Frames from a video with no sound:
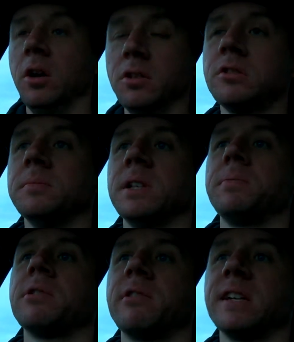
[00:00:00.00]
ultimately
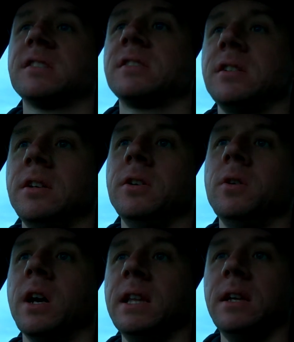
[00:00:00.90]
progress
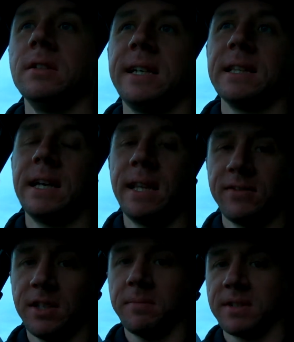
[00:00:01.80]
to a little deadline that
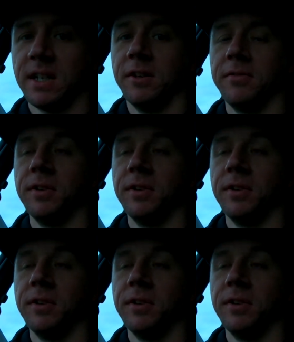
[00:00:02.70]
I've set myself,